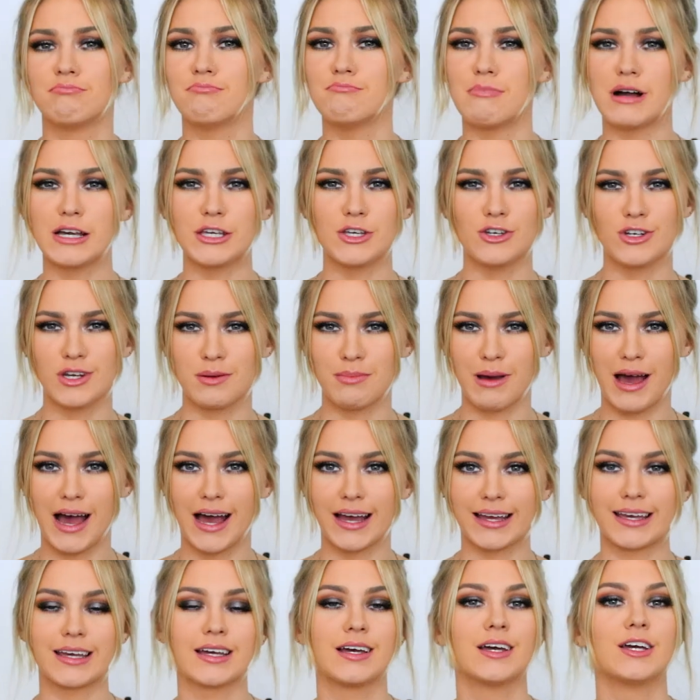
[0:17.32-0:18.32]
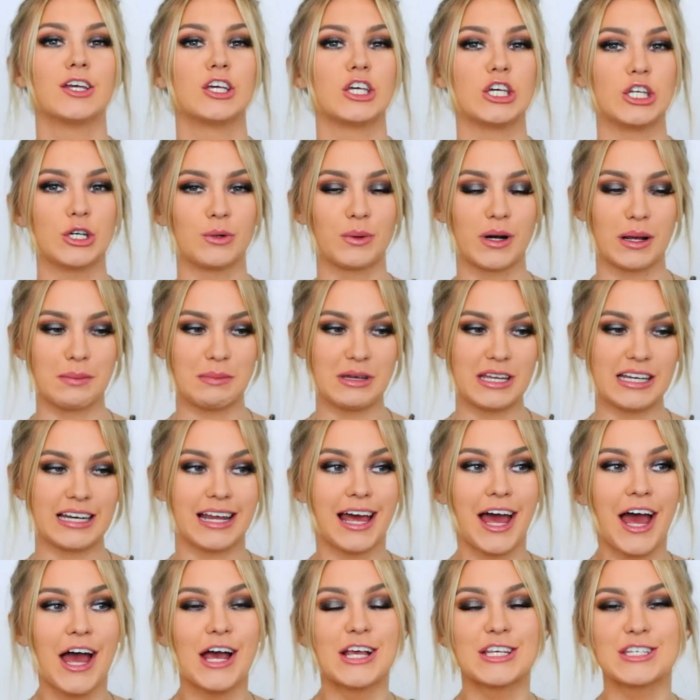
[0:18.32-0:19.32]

my uni bag, you know what I mean.